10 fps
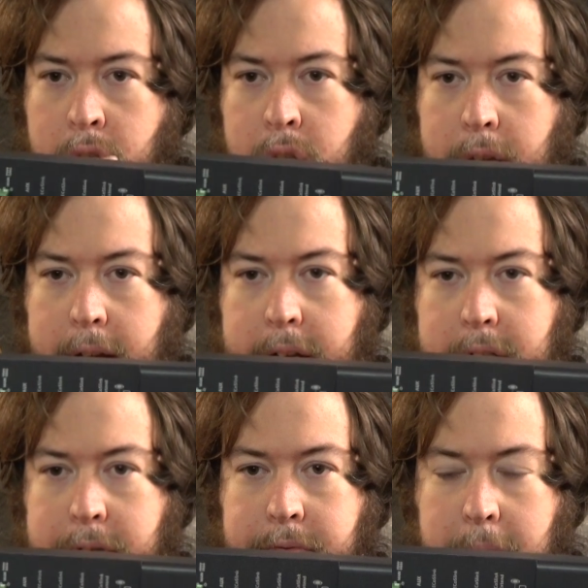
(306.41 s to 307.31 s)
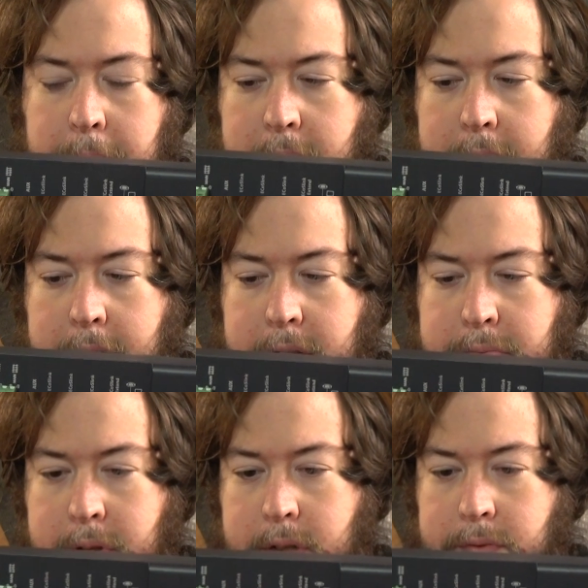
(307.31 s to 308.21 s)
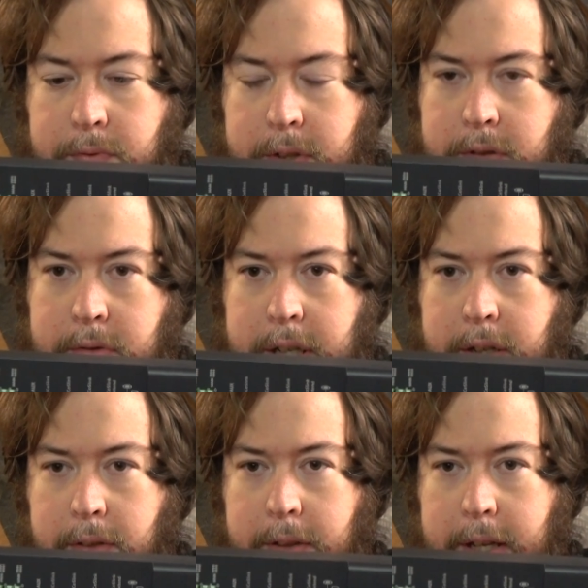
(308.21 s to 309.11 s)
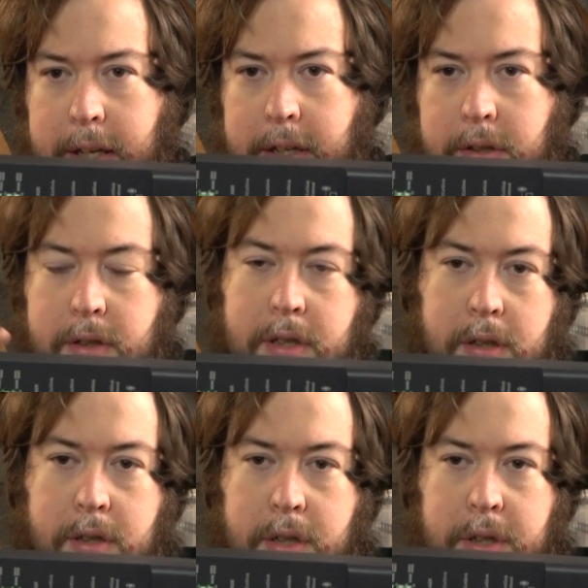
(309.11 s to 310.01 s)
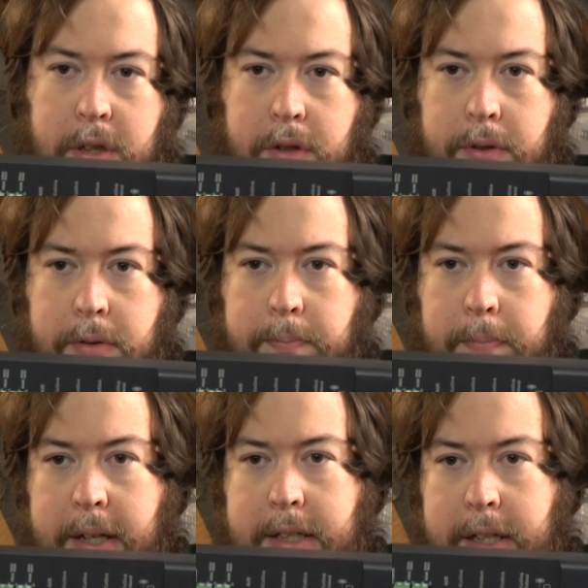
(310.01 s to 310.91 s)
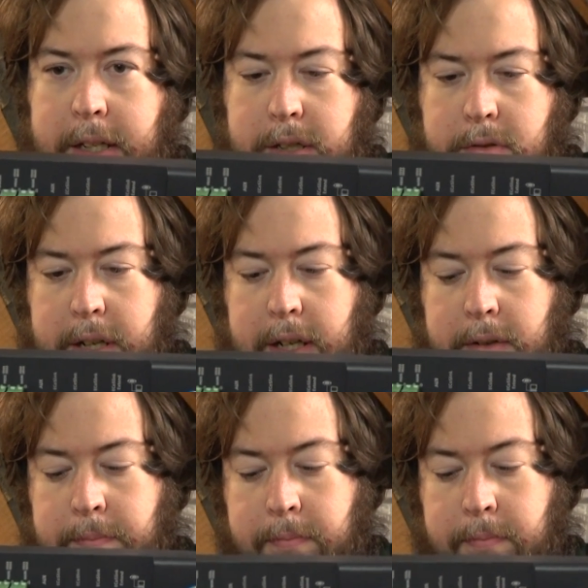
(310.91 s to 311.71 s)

You can actually replicate what's on the screen of the ECOS onto your PC screen.